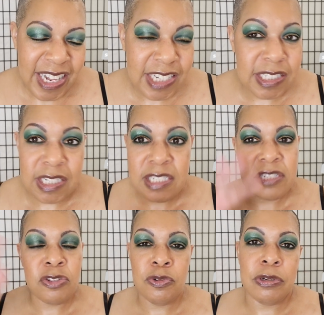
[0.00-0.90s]
like
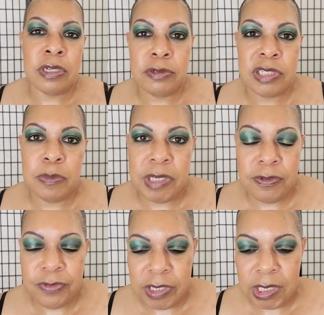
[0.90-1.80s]
Janessa, you gonna know she
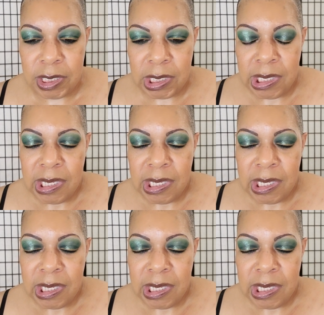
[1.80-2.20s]
being funny.